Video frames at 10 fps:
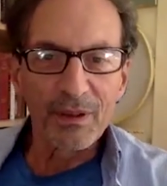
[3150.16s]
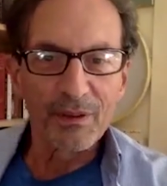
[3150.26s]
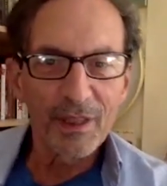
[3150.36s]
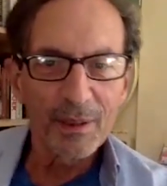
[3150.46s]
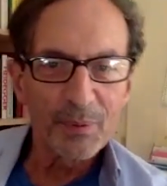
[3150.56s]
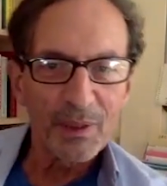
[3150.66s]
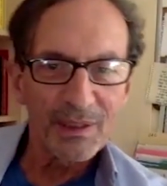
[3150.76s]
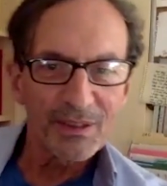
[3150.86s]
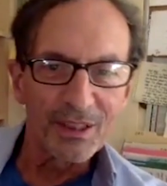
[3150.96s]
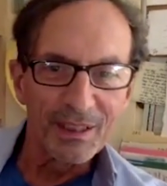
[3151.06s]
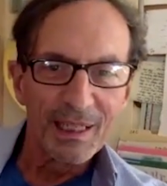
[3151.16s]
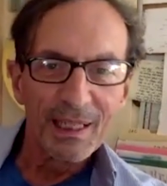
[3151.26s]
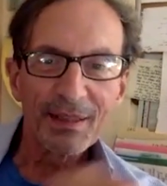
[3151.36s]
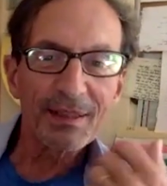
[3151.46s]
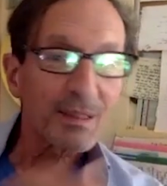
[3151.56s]
a vibration
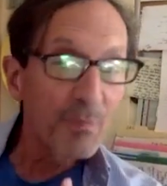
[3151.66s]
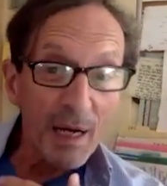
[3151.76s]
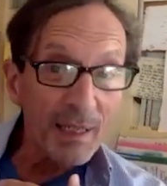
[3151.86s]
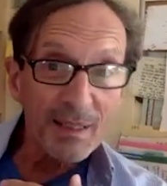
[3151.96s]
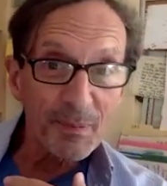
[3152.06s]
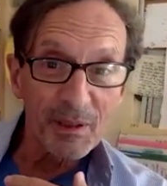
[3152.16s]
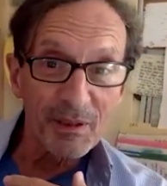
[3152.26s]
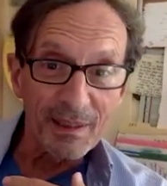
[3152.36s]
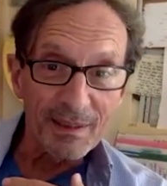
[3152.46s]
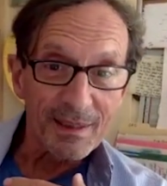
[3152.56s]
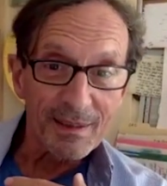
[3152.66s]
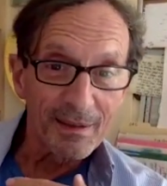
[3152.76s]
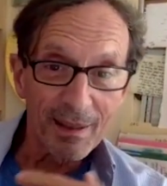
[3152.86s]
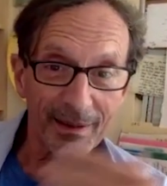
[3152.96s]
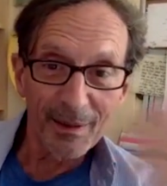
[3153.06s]
this is my experience
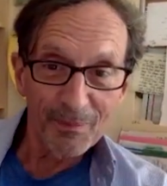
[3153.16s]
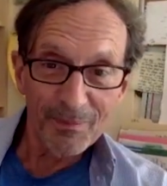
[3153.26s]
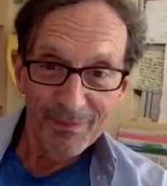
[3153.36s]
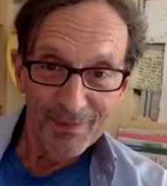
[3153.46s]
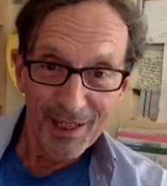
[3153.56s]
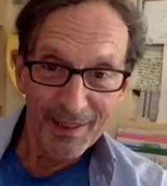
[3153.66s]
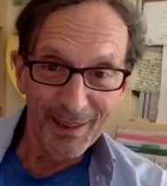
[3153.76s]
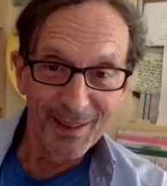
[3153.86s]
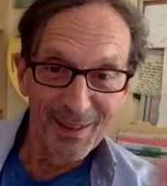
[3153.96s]
not a not a